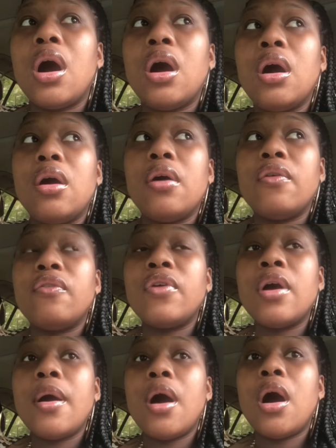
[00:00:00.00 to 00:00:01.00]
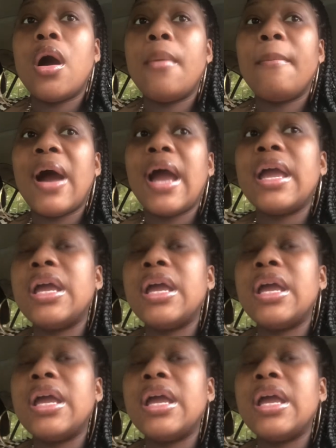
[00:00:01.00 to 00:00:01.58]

of my